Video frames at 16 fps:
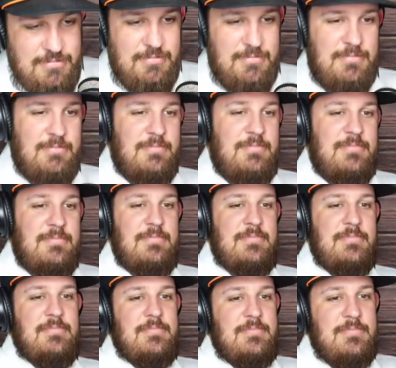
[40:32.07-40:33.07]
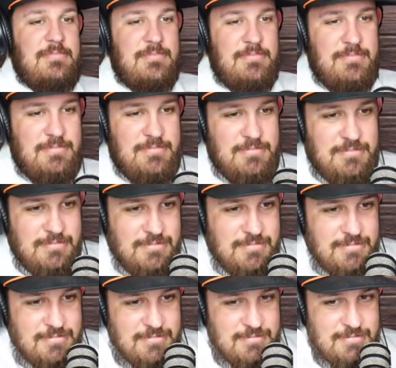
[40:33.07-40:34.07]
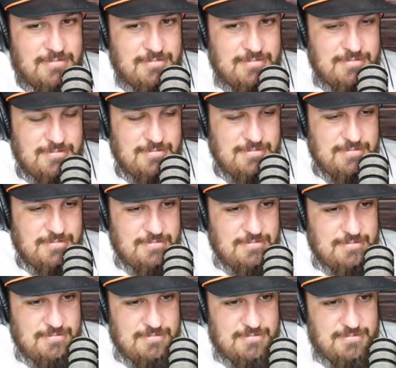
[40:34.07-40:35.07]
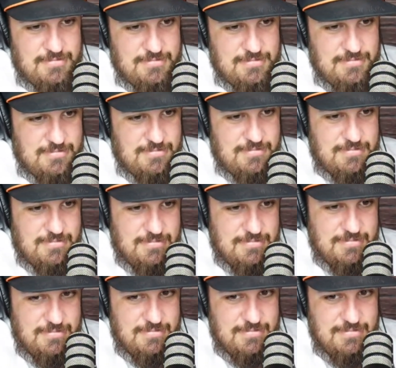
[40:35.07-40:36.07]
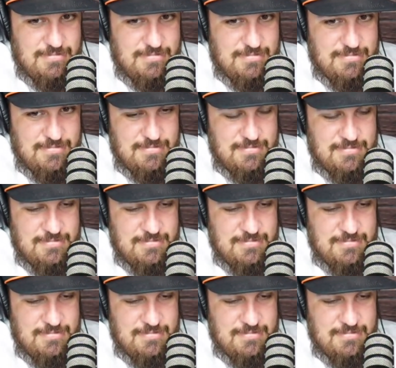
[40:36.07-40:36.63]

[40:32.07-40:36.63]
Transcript: This person isn't speaking.